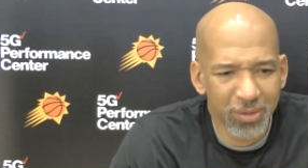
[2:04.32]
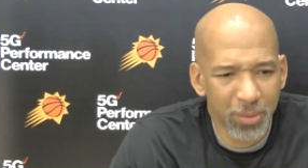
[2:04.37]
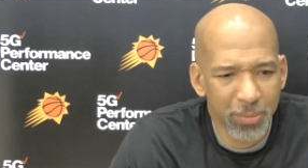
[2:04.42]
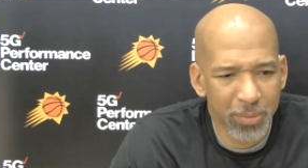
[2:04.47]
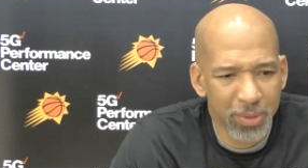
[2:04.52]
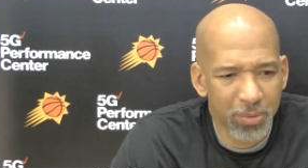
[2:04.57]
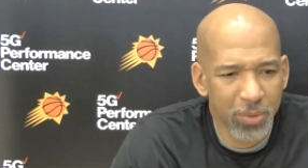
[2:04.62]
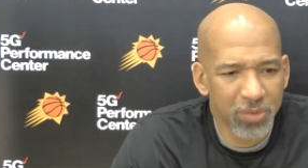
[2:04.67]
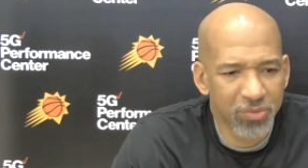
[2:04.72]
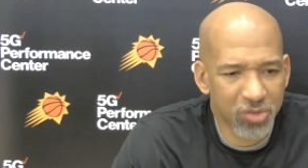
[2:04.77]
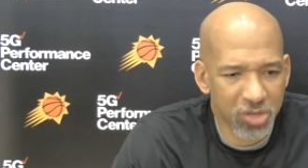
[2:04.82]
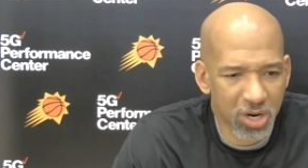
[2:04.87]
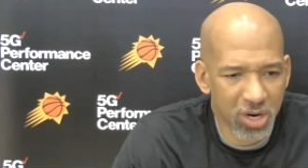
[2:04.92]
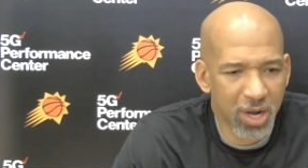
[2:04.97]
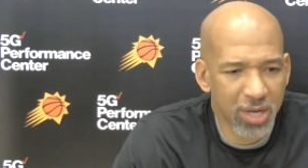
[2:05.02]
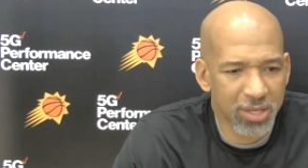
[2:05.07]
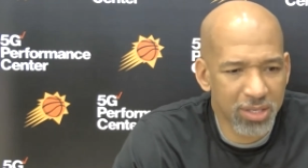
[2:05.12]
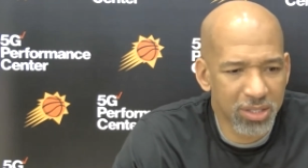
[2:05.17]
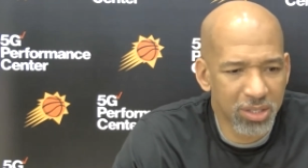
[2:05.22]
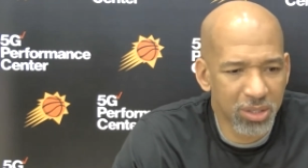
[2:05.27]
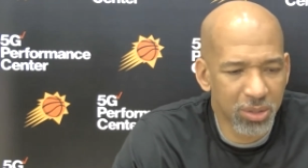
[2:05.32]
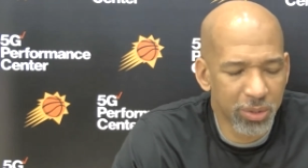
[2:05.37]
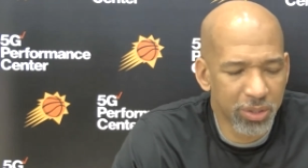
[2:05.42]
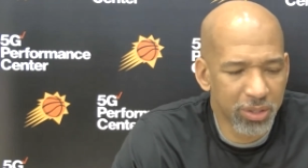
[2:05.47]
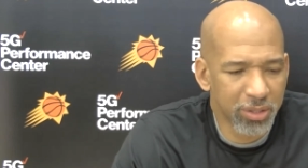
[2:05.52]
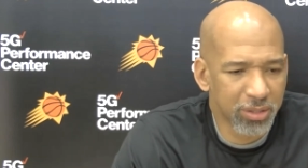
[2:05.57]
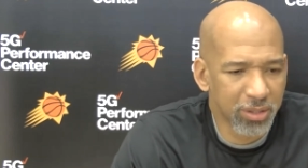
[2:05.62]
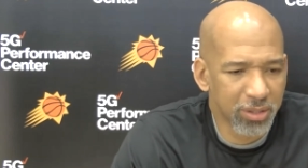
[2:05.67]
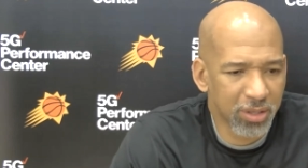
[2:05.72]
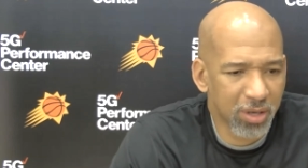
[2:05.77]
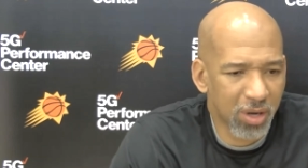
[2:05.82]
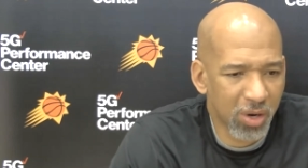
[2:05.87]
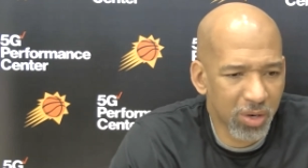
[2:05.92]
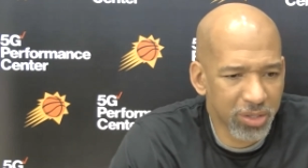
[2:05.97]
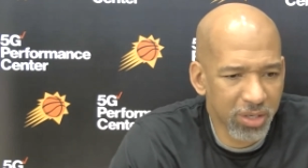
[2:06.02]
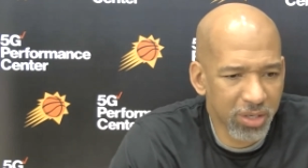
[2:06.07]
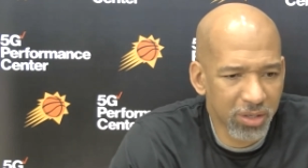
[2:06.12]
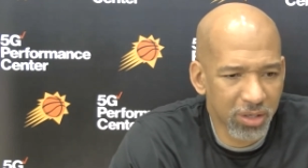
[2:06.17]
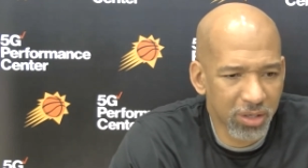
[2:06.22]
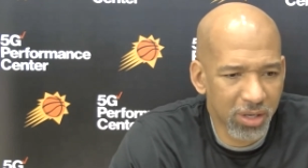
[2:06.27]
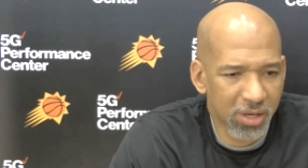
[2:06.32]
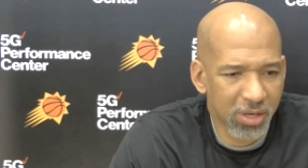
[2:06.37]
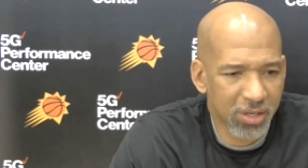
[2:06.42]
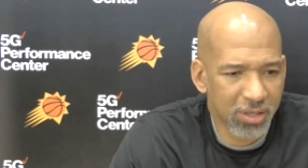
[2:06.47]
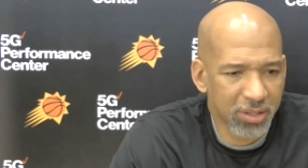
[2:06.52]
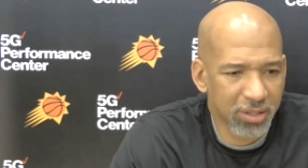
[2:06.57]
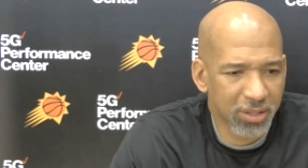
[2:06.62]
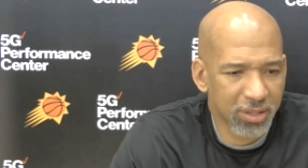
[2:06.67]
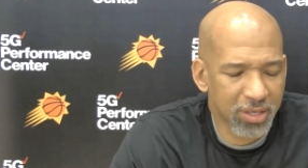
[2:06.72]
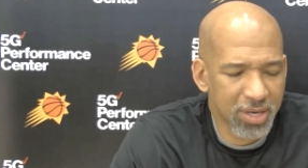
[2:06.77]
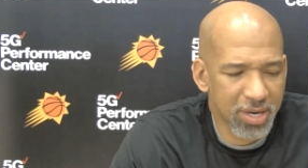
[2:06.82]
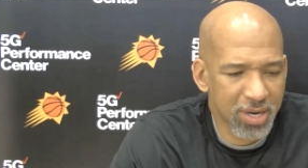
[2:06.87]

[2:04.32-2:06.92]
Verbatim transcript: I mean, we've tried to do it all year long.